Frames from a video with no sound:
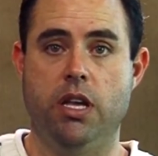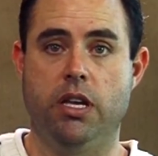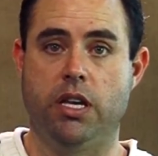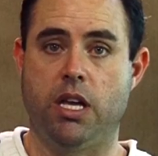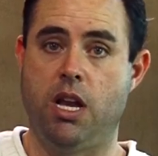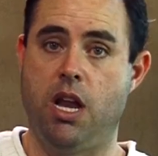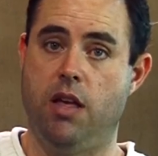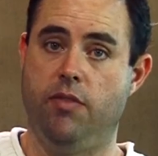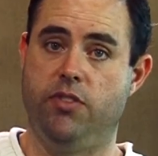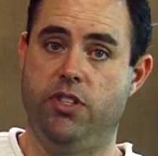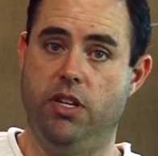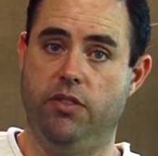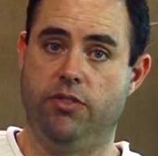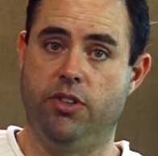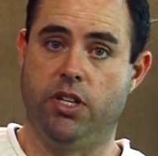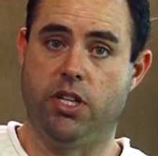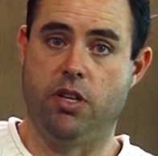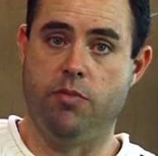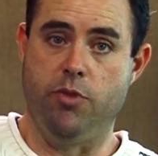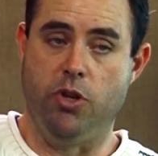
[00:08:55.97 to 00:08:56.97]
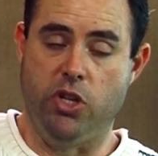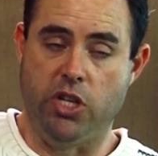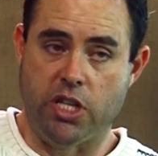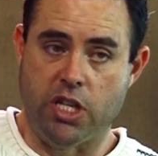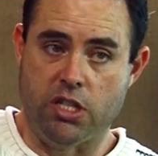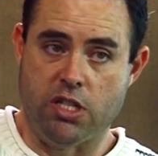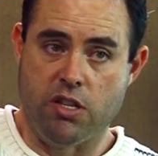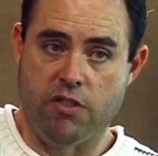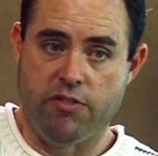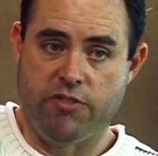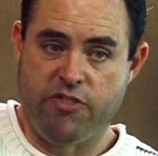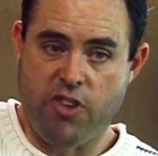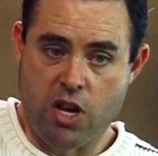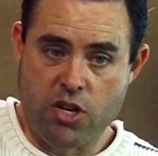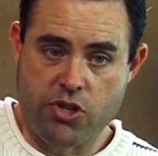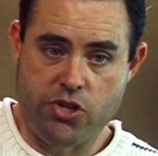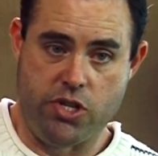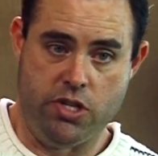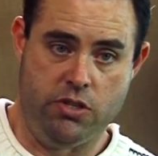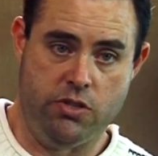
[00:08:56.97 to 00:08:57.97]
can have different communicative
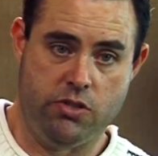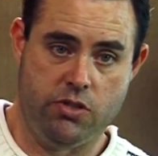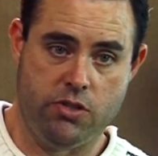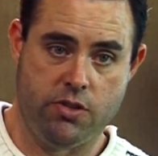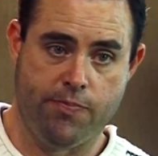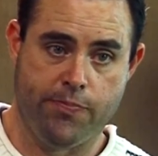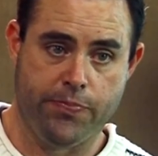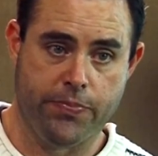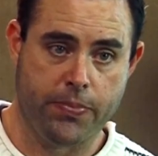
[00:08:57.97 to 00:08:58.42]
functions.